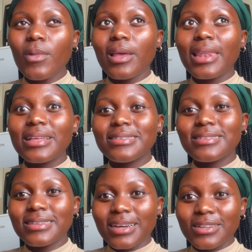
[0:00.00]
let's
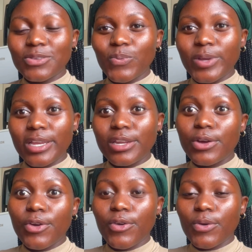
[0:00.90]
start with
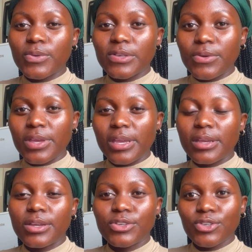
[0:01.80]
grocery
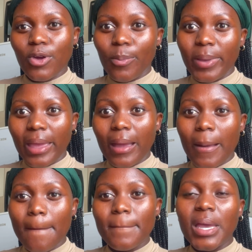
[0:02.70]
shopping.
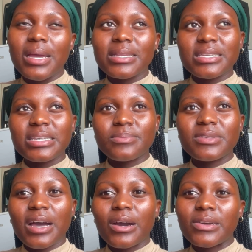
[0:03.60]

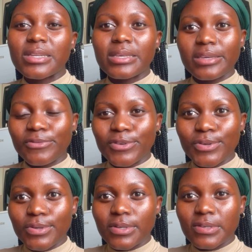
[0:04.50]
Tips I'd give
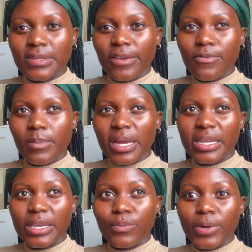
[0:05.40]
you to save
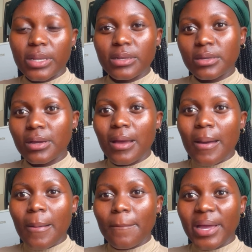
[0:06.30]
money when
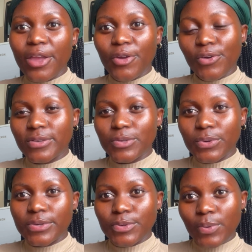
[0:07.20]
buying
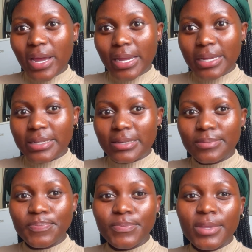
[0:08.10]
groceries, right?
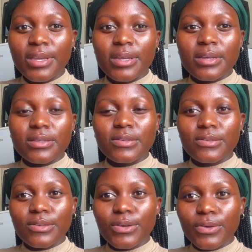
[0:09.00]

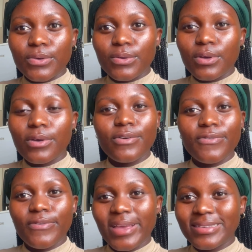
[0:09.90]
So
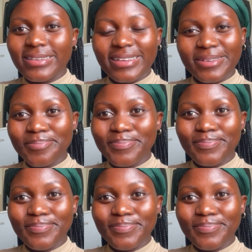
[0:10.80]
firstly,